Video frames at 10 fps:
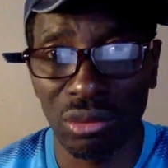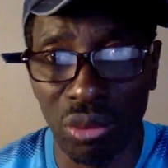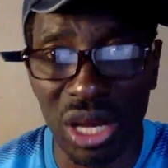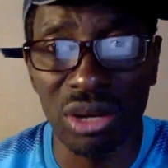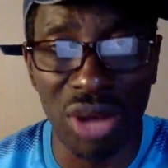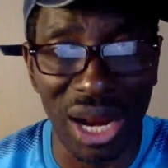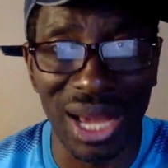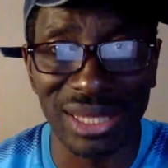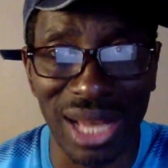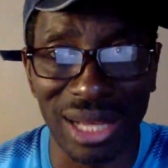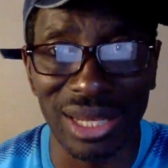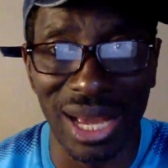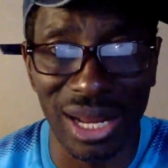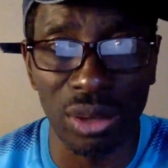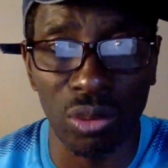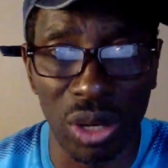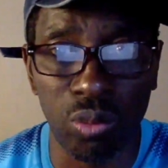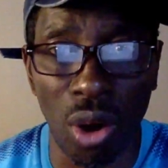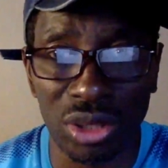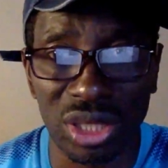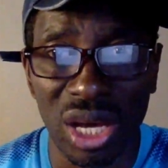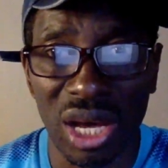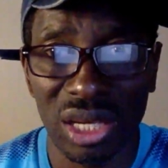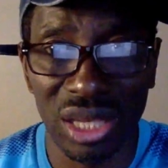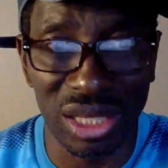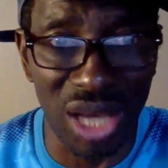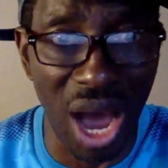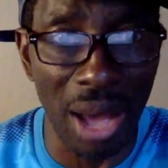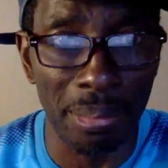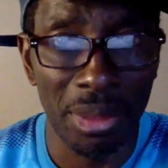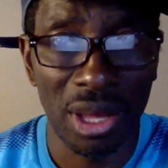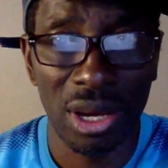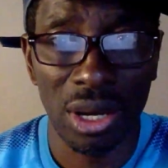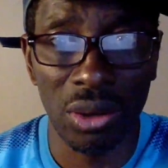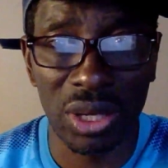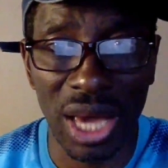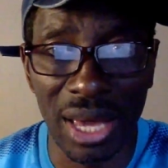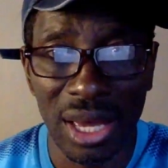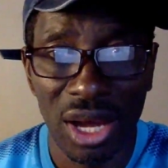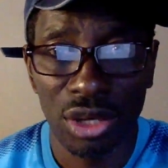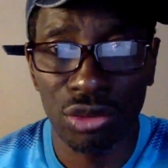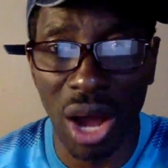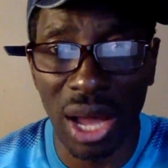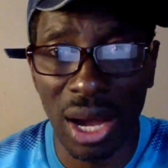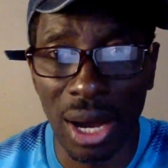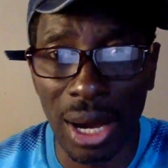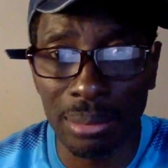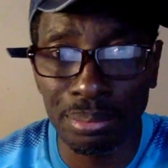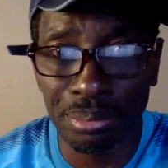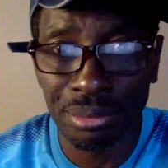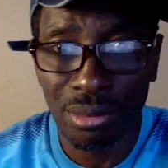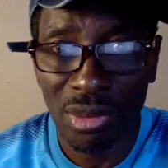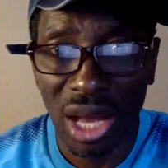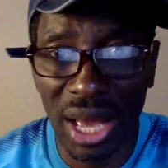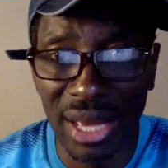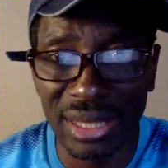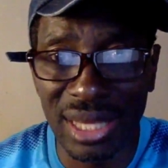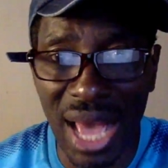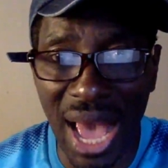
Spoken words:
we realize that it worth the time. Okay, right. Is